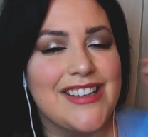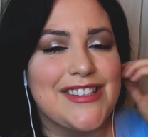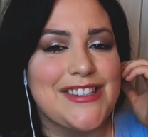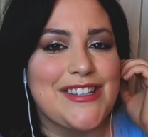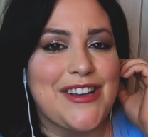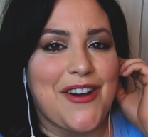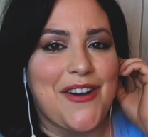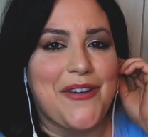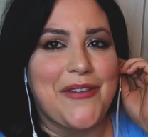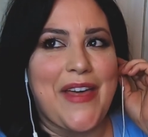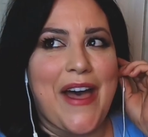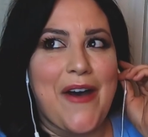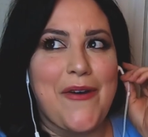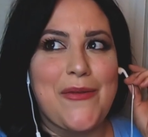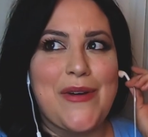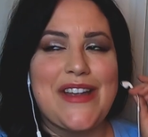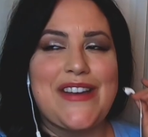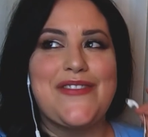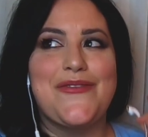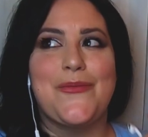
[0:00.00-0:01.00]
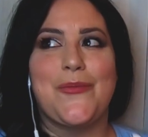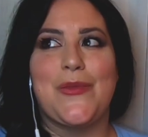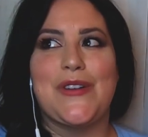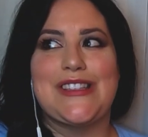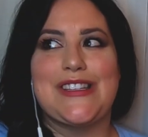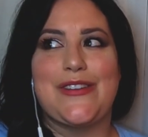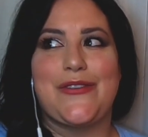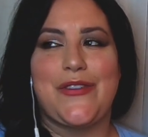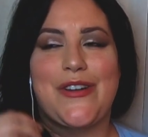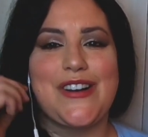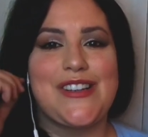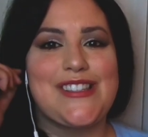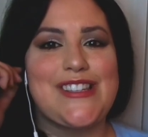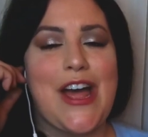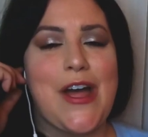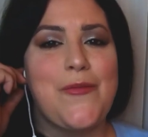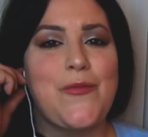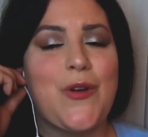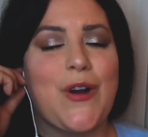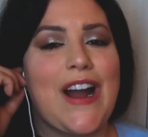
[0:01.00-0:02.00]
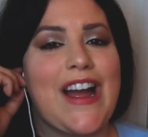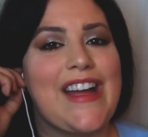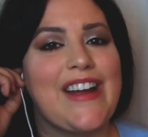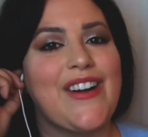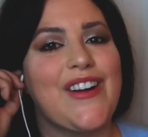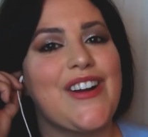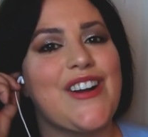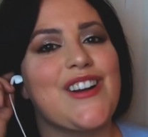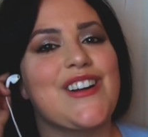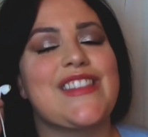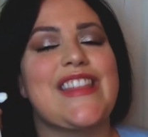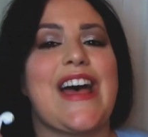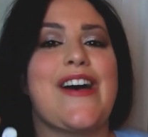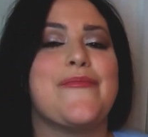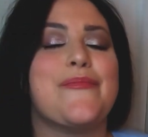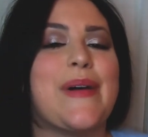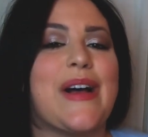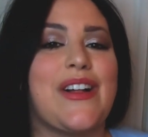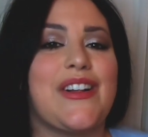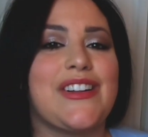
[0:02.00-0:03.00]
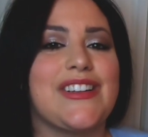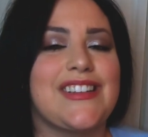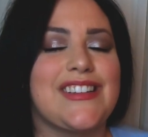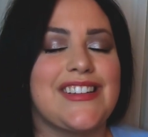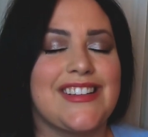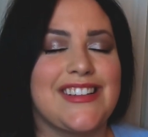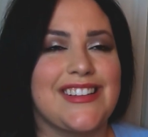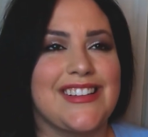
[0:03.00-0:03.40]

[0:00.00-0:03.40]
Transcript: So that one was the first time where I heard that belt